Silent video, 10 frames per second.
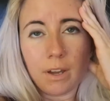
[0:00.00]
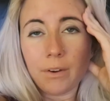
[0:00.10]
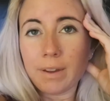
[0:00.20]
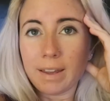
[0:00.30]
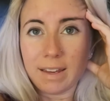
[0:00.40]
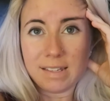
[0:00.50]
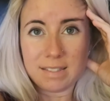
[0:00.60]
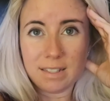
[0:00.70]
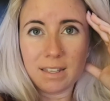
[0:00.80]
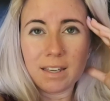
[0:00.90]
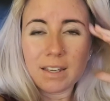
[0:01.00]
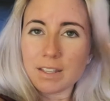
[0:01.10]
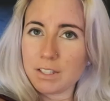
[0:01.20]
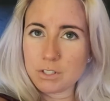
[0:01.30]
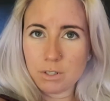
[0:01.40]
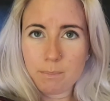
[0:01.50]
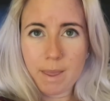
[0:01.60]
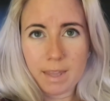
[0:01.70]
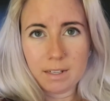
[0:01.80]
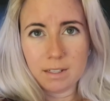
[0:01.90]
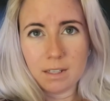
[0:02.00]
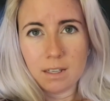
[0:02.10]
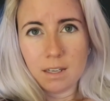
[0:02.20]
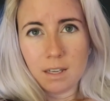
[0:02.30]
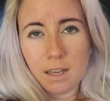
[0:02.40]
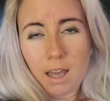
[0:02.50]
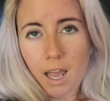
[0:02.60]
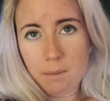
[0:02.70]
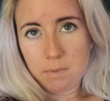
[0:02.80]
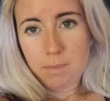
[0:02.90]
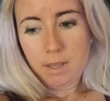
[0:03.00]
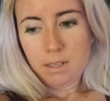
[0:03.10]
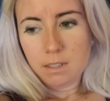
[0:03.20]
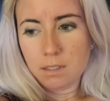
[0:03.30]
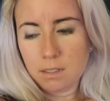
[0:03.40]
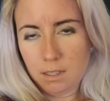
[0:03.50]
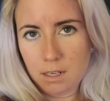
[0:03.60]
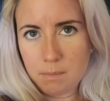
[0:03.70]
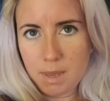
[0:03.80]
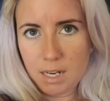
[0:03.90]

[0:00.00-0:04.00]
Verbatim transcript: Okay guys, kids are in bed, I'm in bed, and I'm